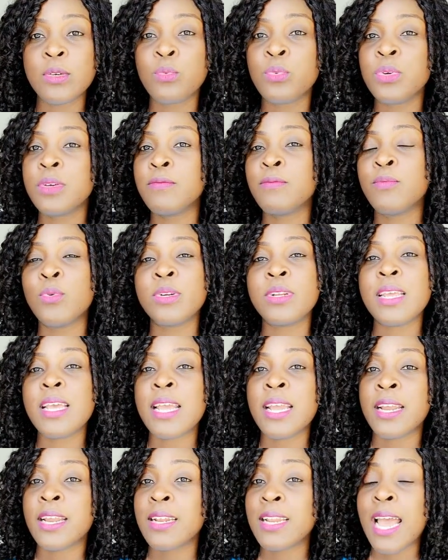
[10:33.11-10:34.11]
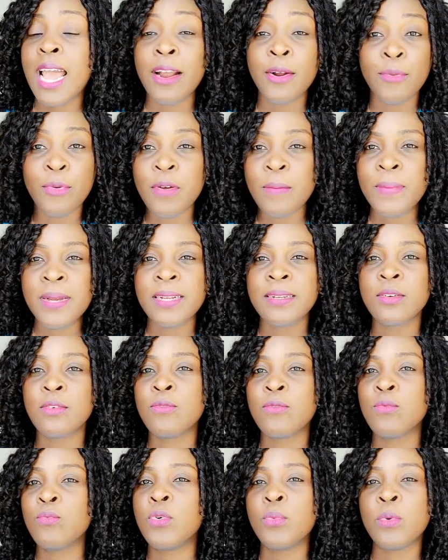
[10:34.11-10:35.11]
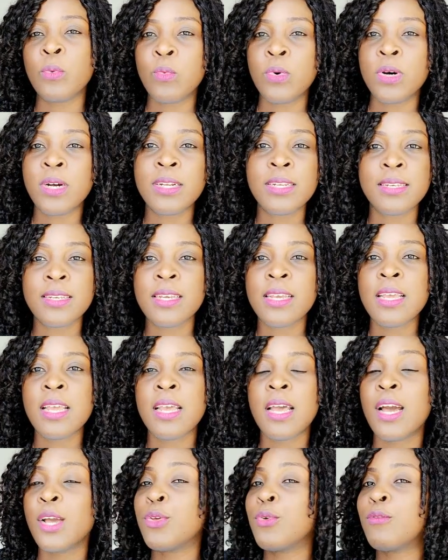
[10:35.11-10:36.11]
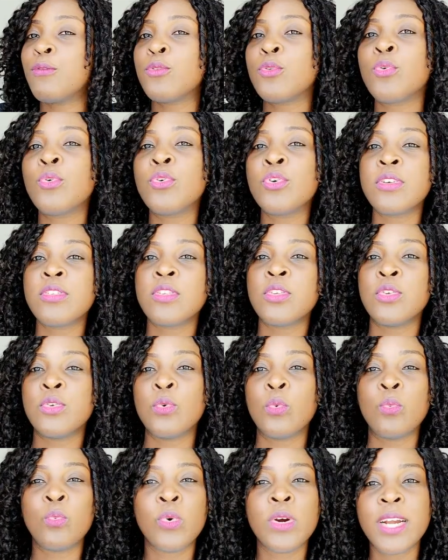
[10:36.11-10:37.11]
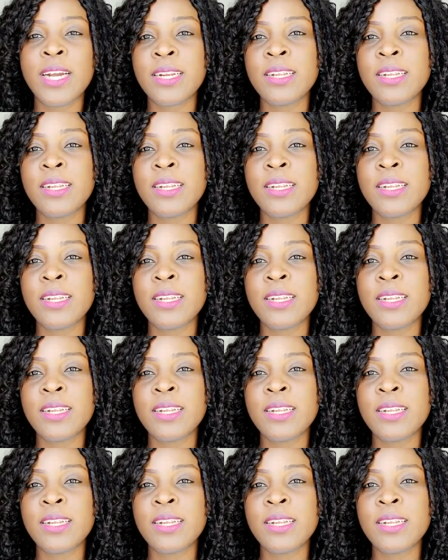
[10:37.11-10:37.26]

We both in agreement of what we want, and you've told us in your word.